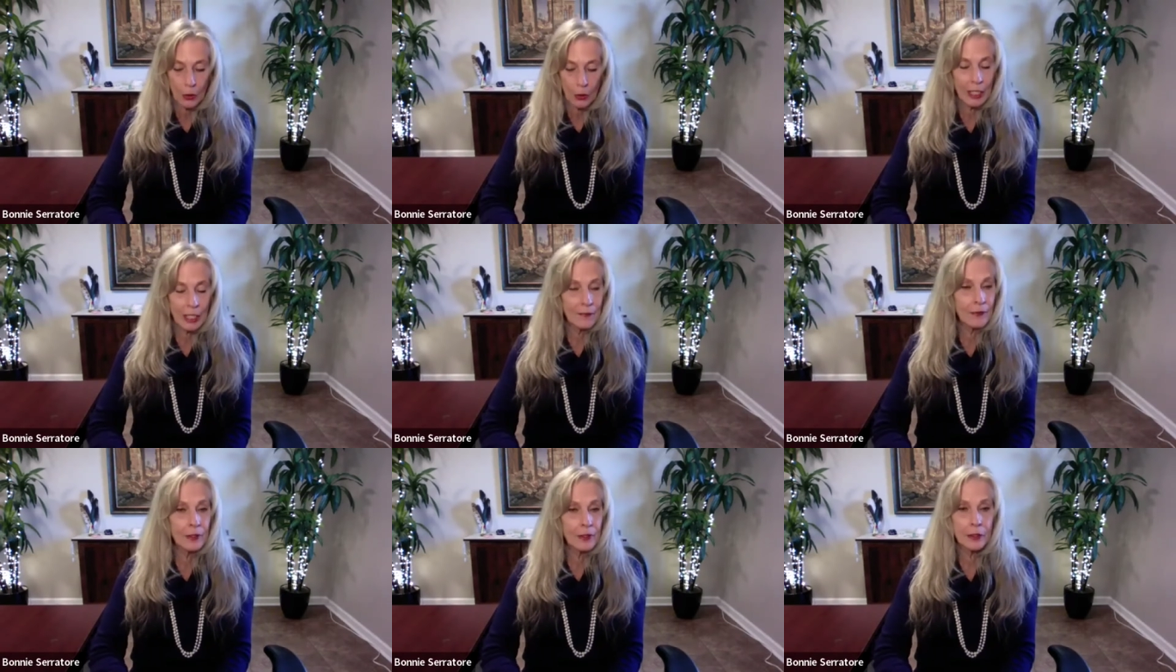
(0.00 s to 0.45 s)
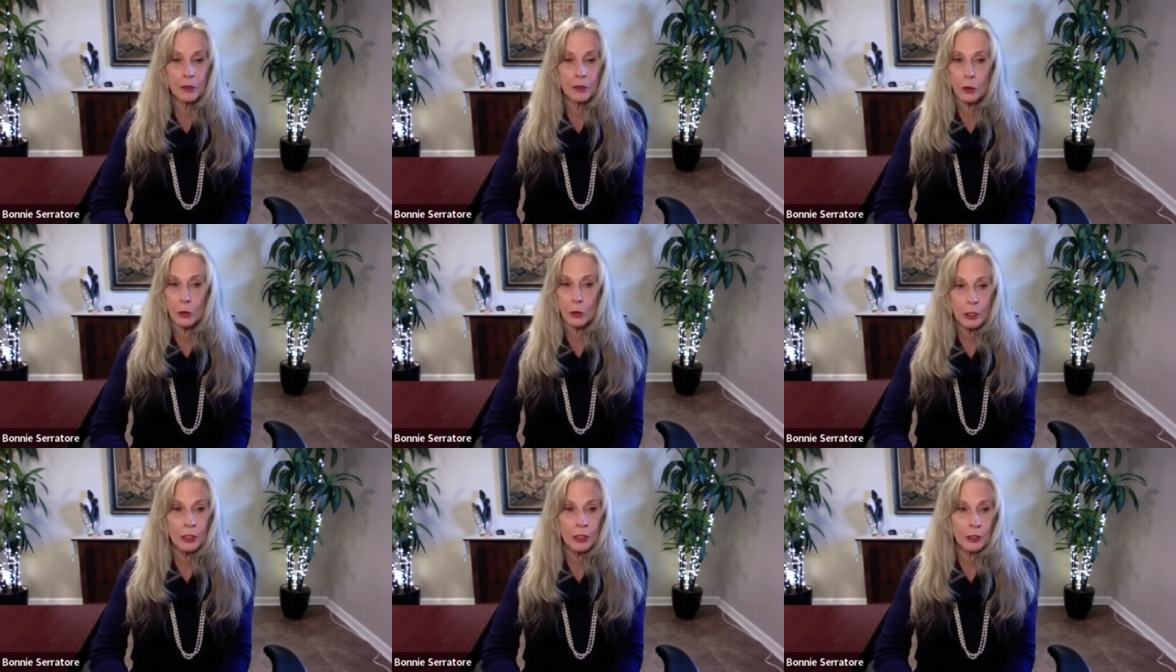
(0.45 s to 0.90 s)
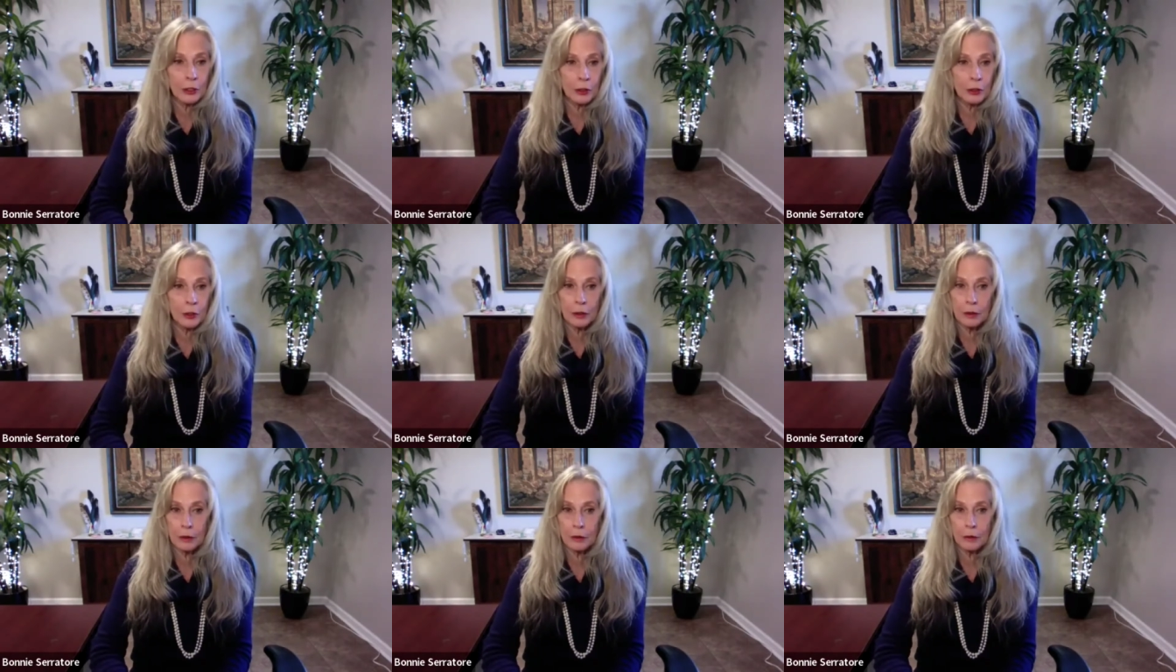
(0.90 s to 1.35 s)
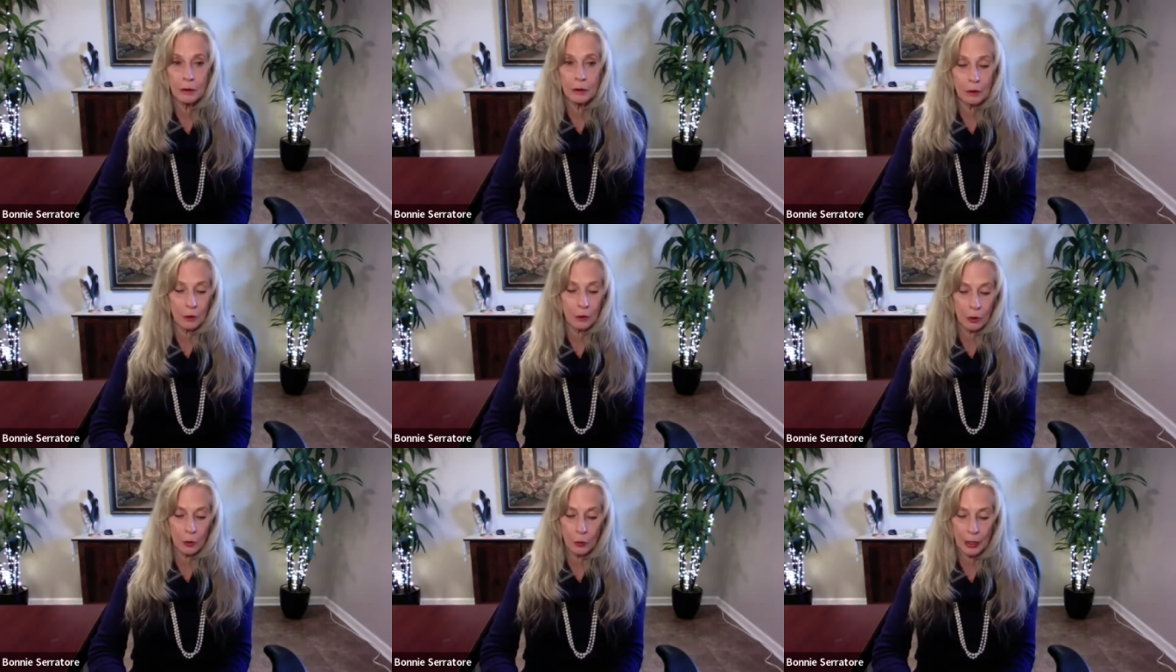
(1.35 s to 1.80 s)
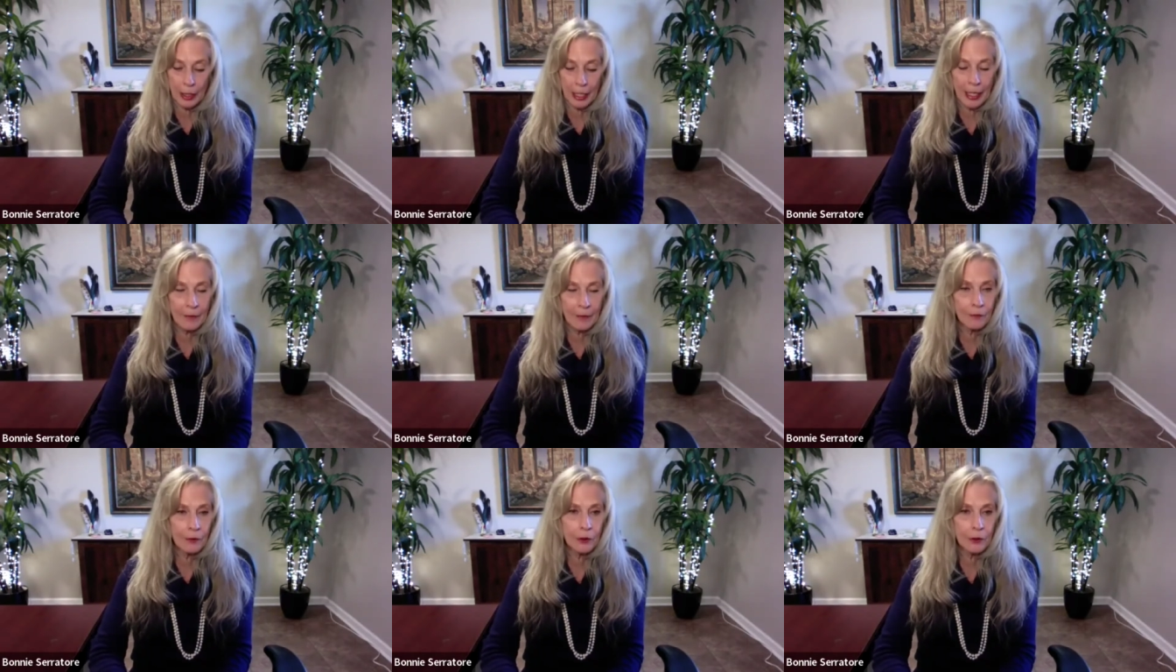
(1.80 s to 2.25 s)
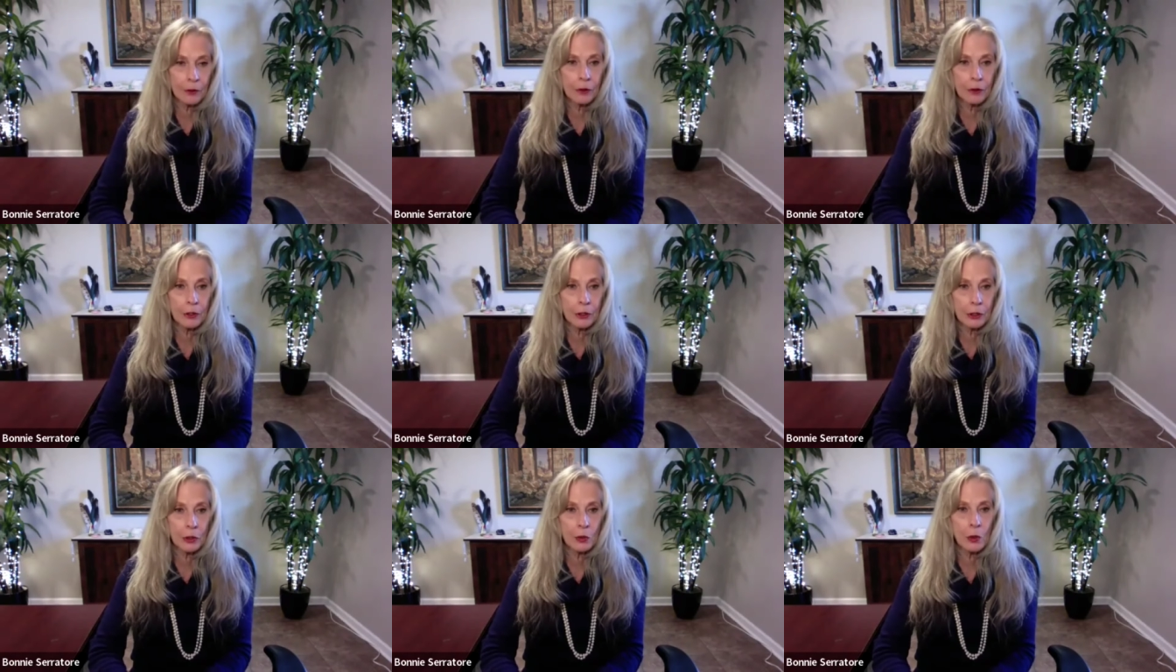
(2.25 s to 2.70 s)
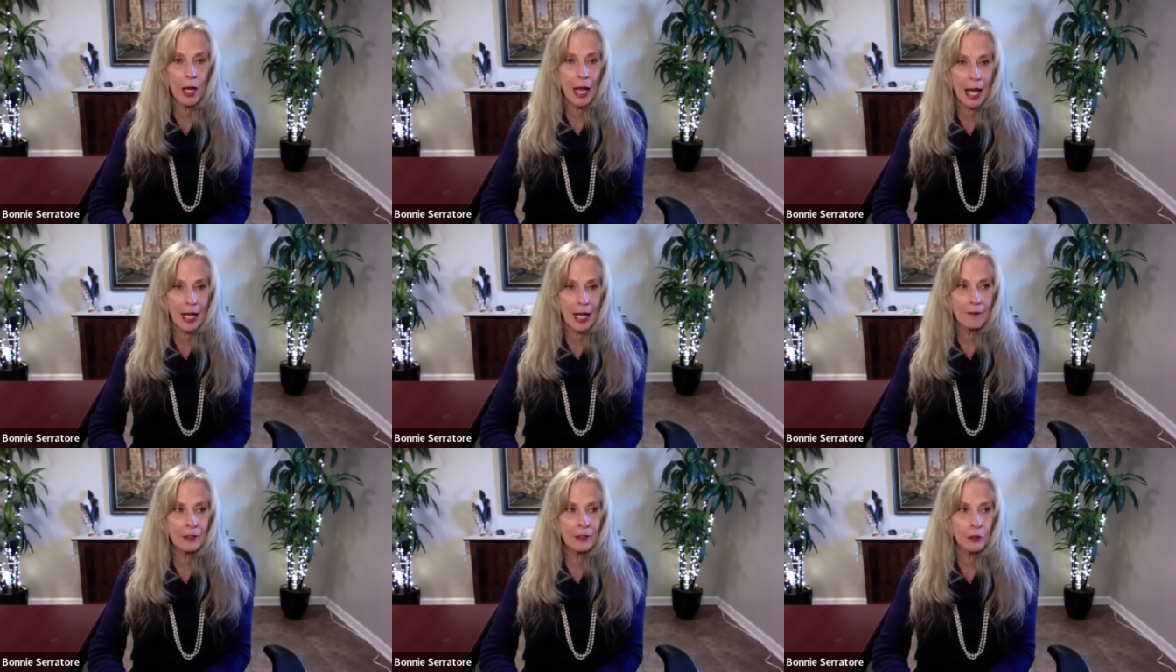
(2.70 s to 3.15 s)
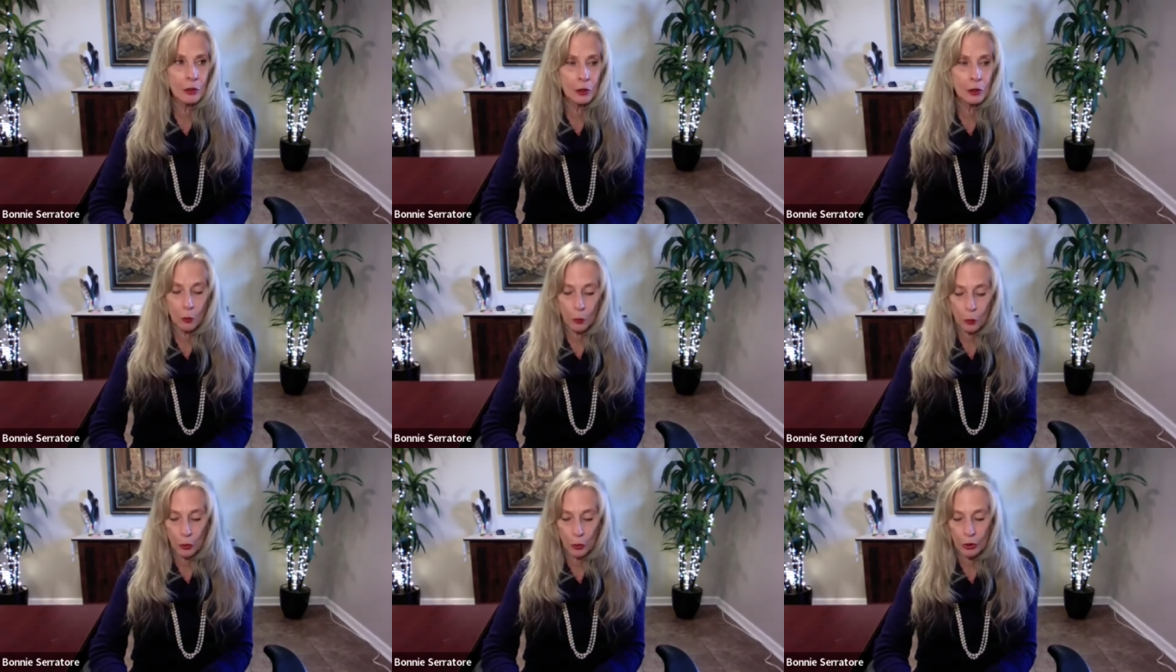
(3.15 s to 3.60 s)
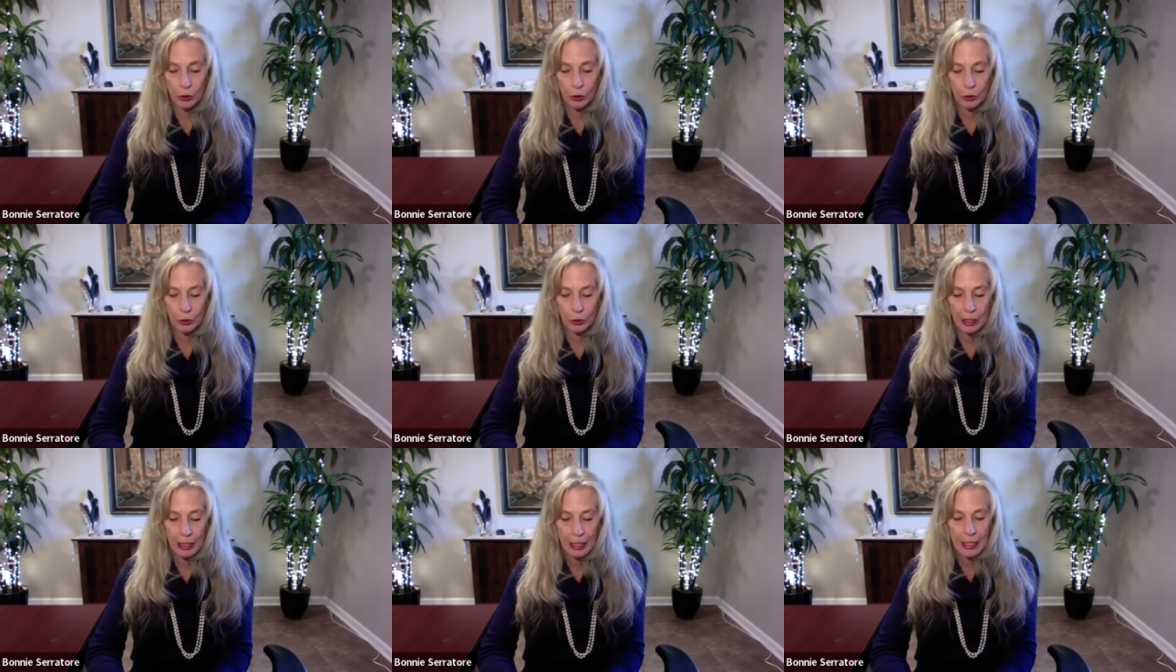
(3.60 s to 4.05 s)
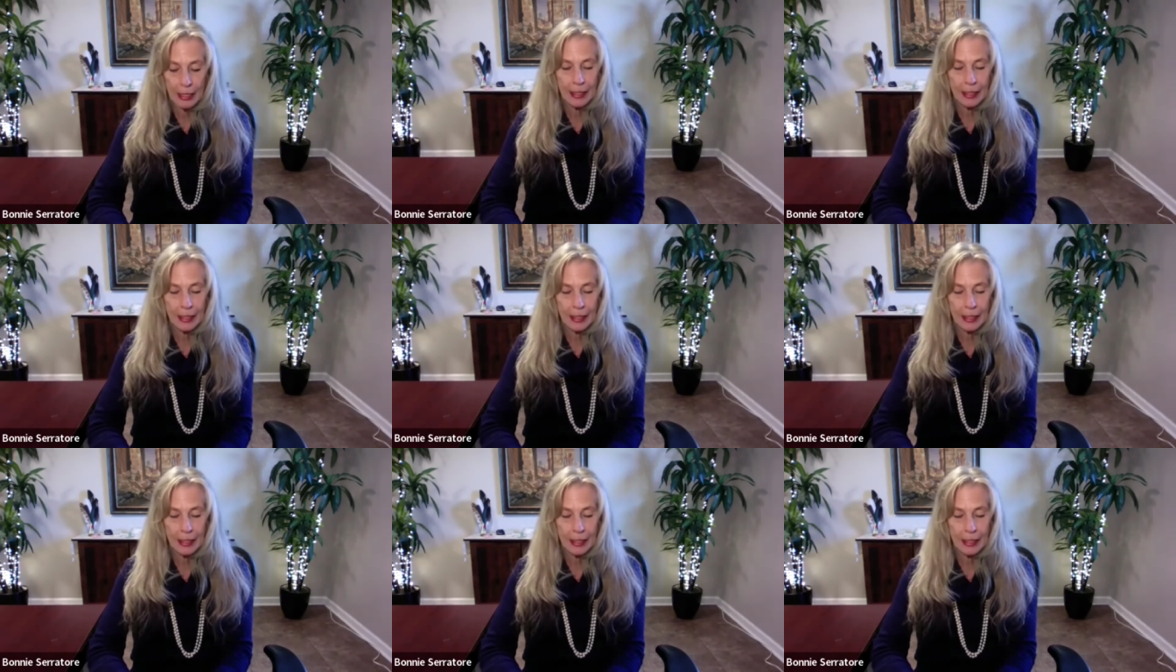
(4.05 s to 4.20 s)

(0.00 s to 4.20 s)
or even a critter or whatever you have in your world